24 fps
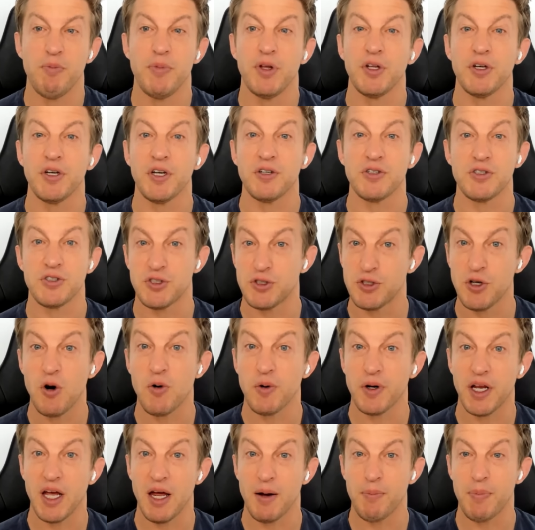millions
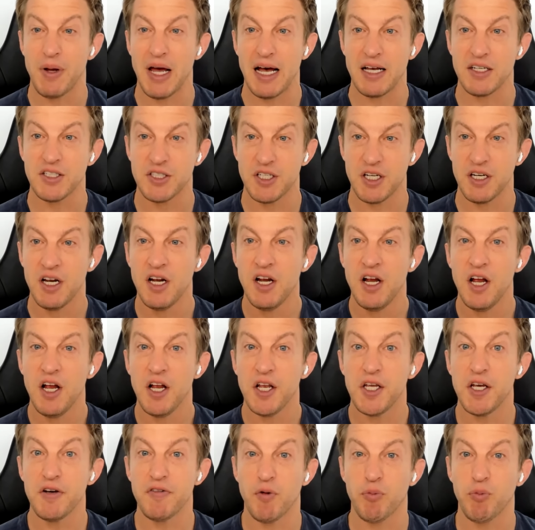don't get past it.
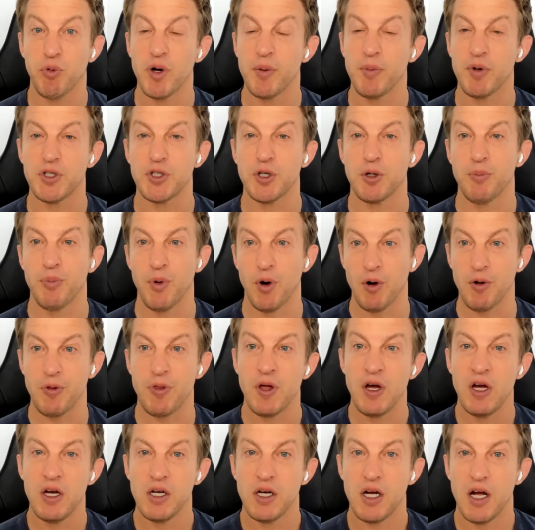You have a premature birth.